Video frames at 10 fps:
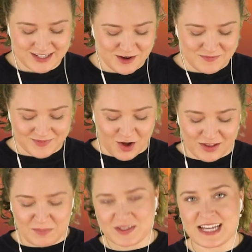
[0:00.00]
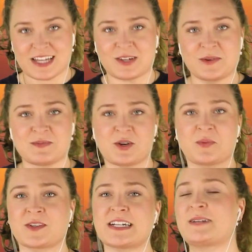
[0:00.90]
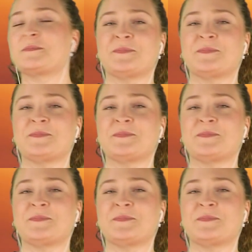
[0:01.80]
So I'll update you, don't worry.